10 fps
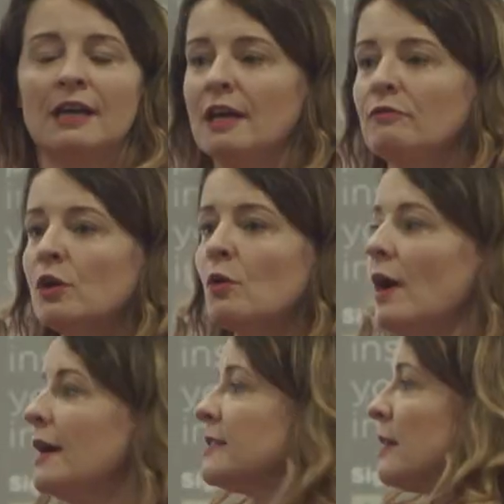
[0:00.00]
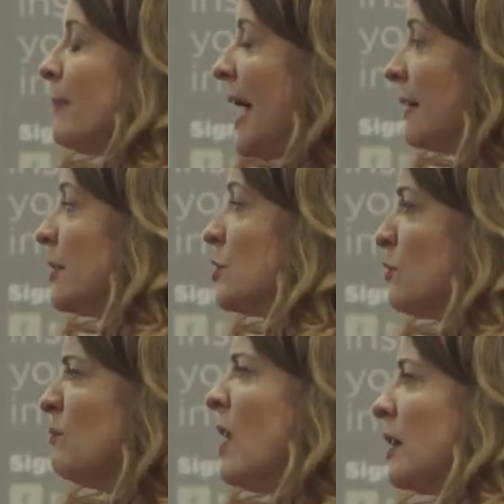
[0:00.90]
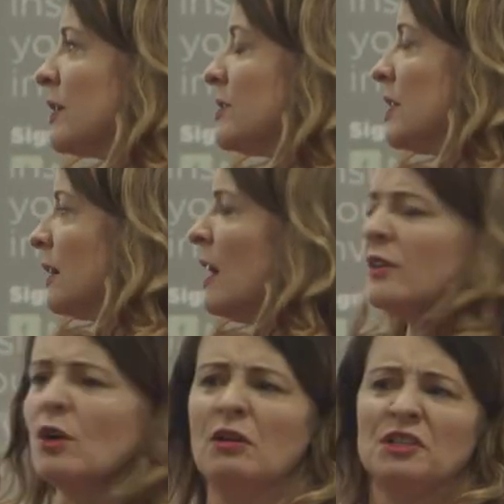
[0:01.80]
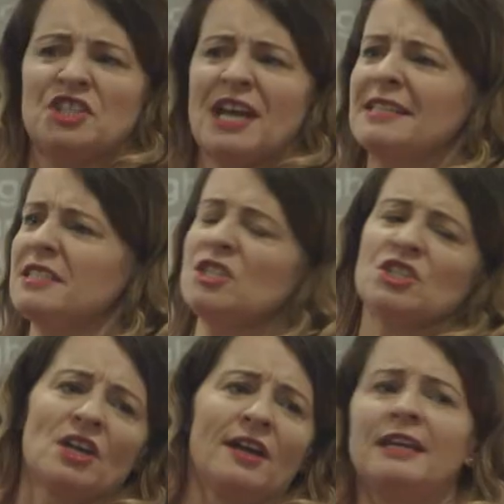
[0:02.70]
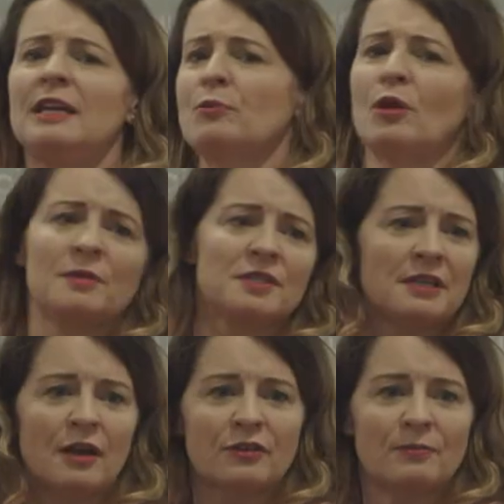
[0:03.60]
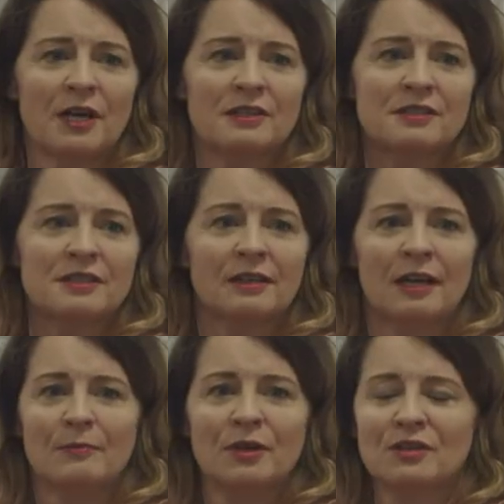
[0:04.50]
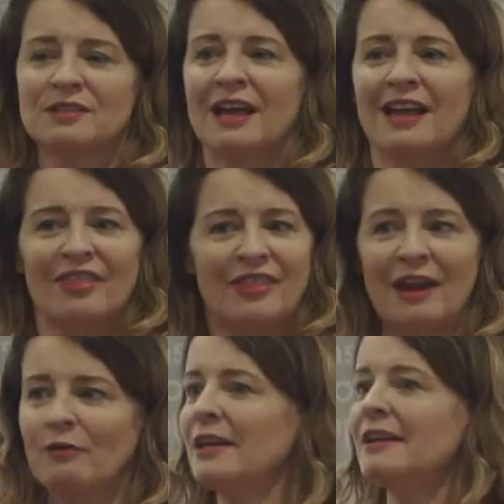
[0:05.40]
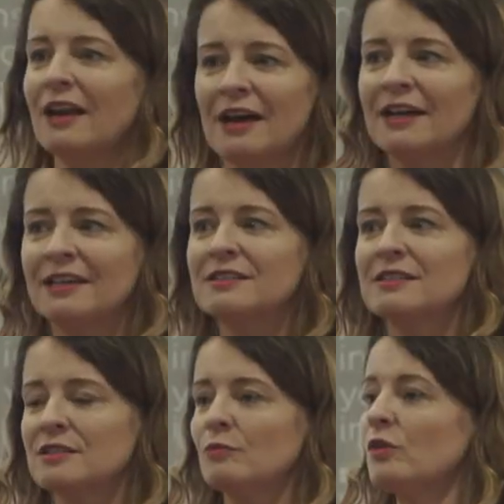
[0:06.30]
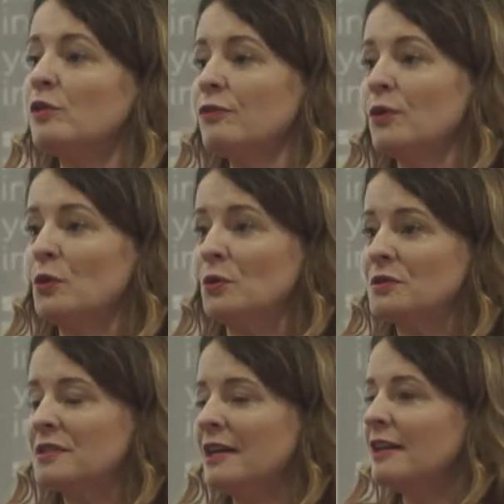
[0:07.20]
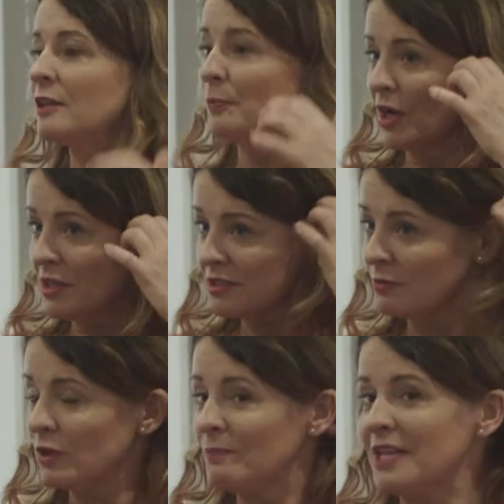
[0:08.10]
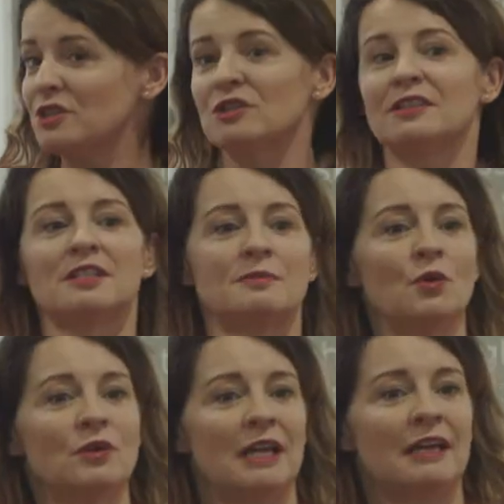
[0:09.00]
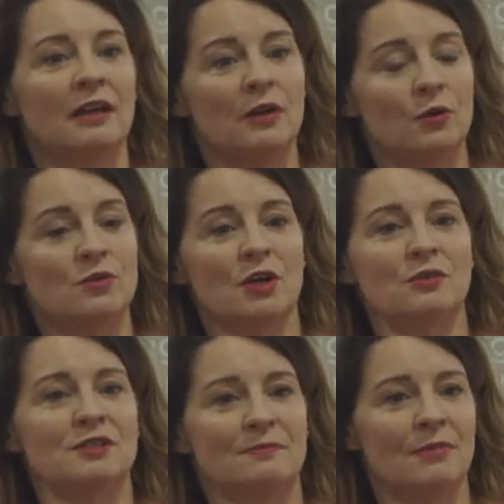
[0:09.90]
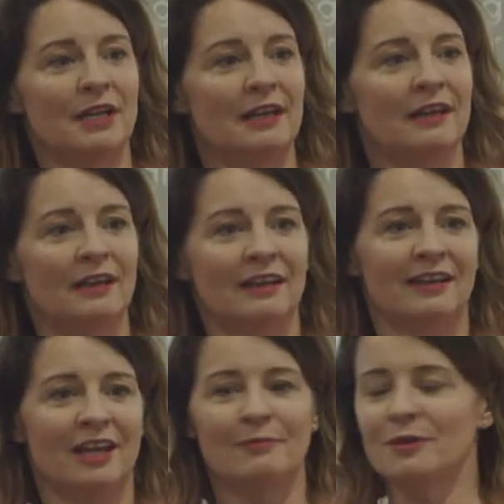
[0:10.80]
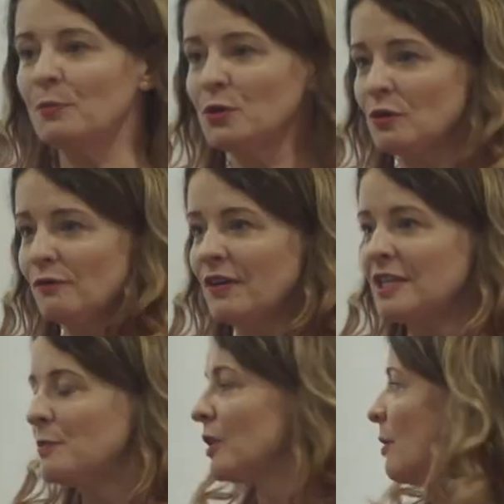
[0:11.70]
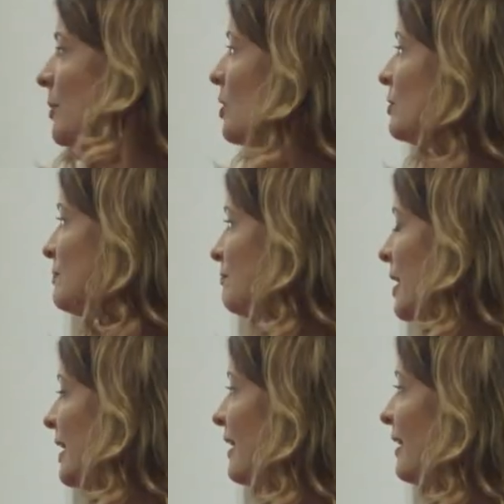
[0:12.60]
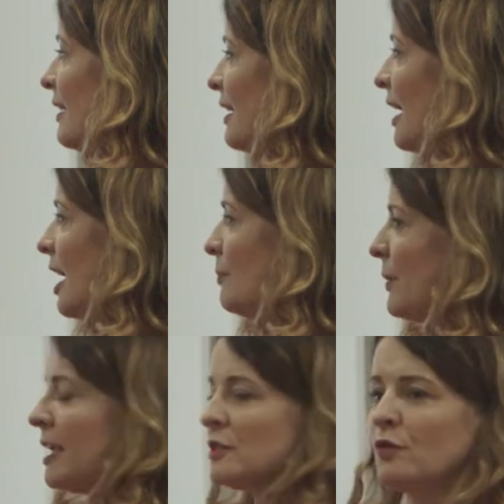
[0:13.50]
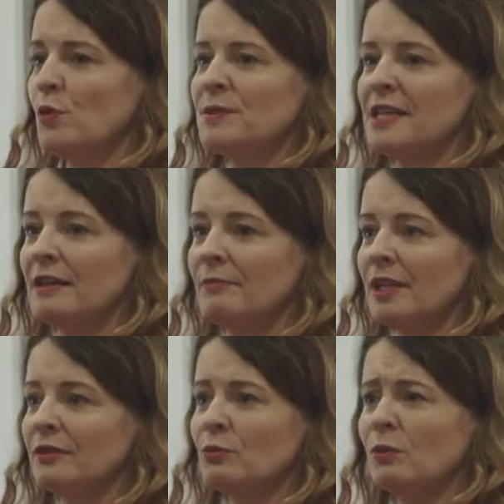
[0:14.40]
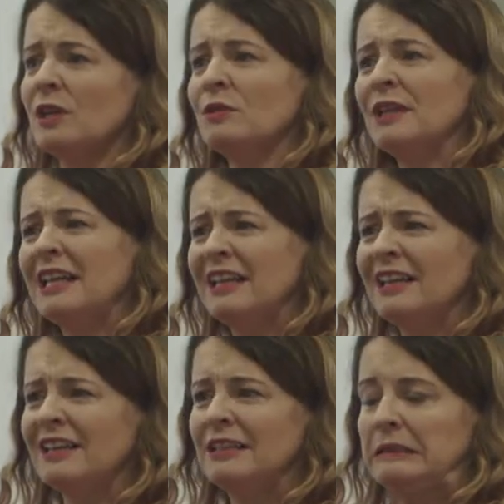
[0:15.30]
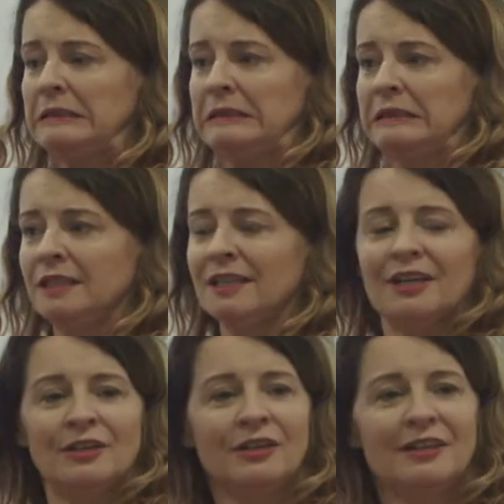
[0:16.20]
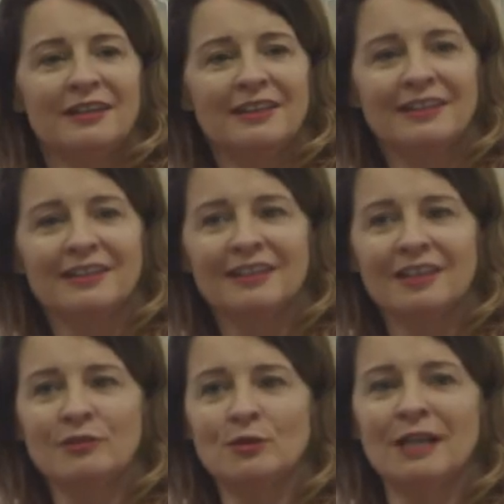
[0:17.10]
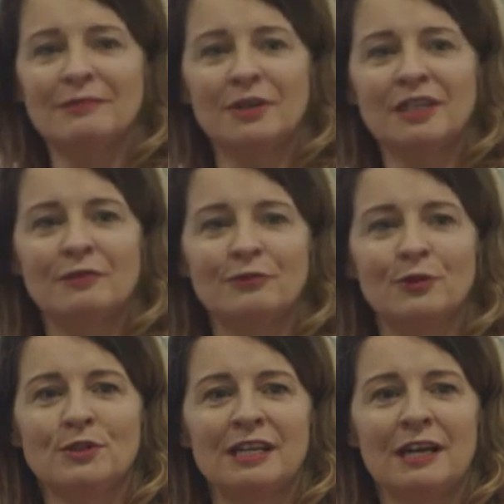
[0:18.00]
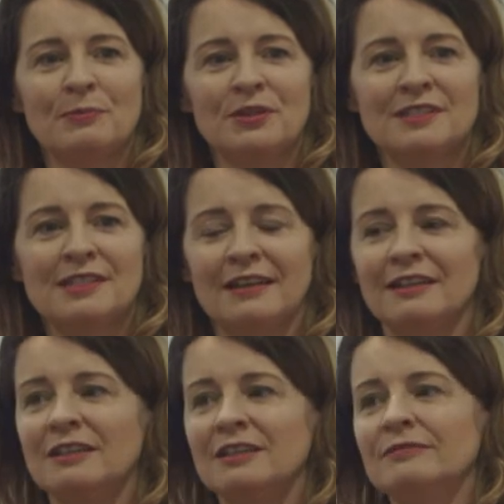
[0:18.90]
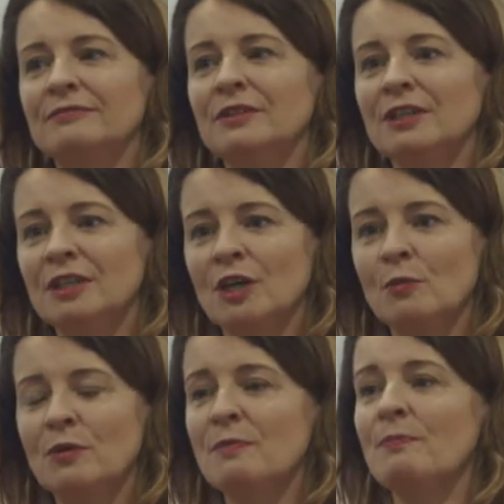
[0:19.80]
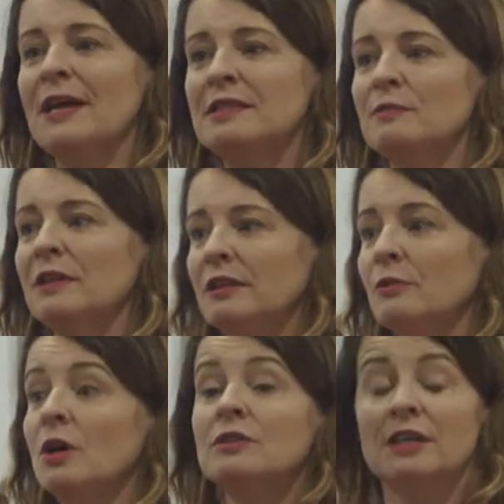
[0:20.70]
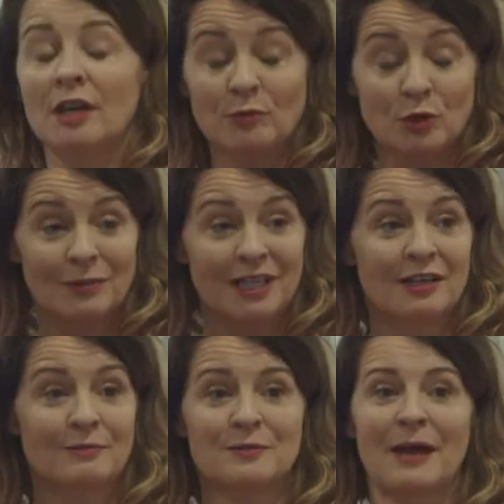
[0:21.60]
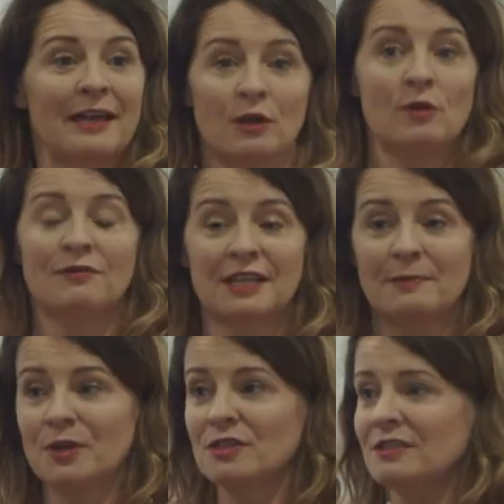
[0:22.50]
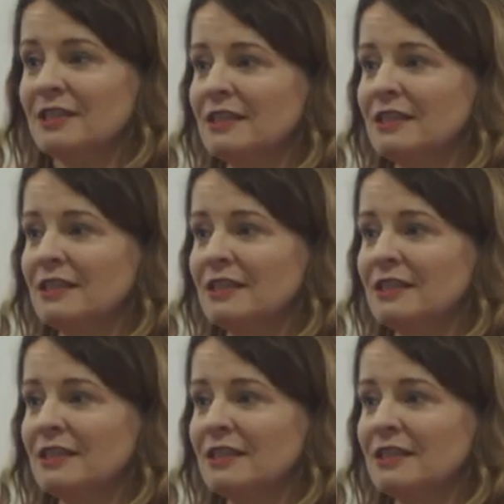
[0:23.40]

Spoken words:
It requires a package of marketing, not jazzy, shiny, promise the earth marketing, because therein lies some real flaws. The person we mentioned this morning who's owed some money that put on Facebook, I'm owed money and it's 4% a month. Well, you know, if you lent money at 48%, you know, with the best will in the world, and I hope your money comes back, whoever that person